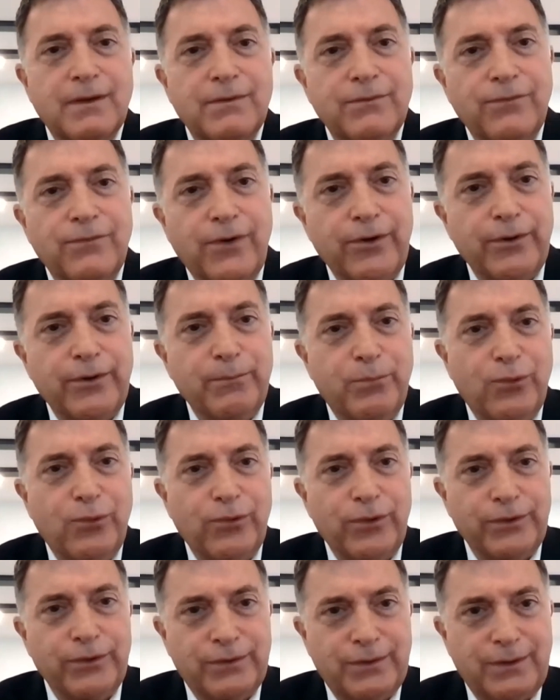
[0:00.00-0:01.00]
very
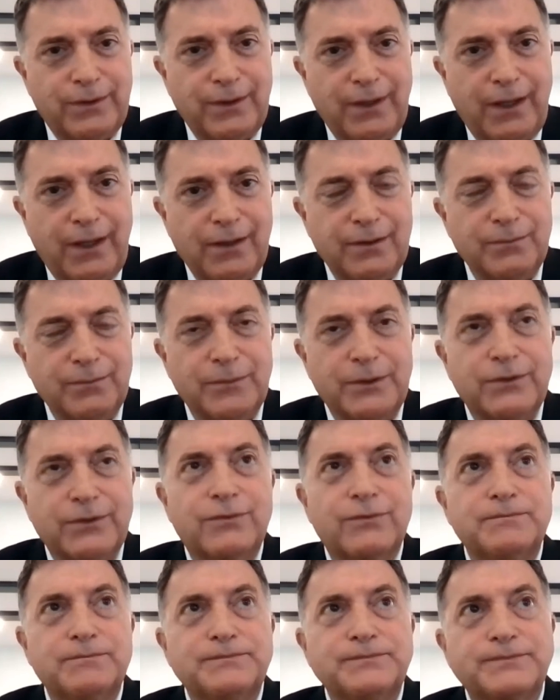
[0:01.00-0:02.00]
important
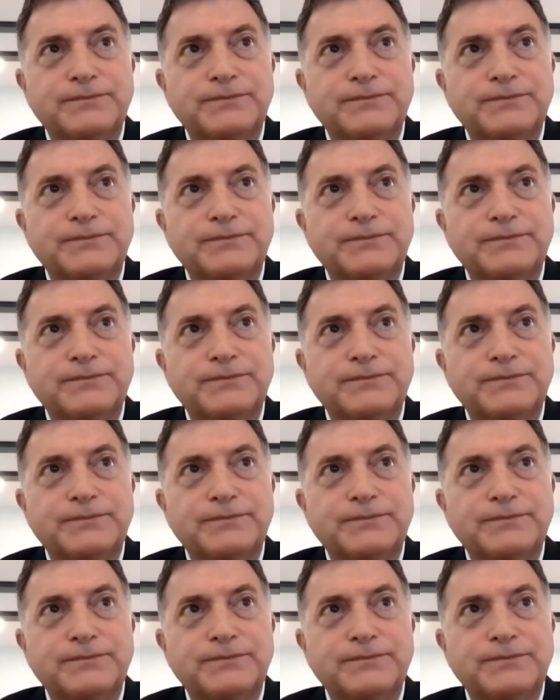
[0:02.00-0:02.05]
elements.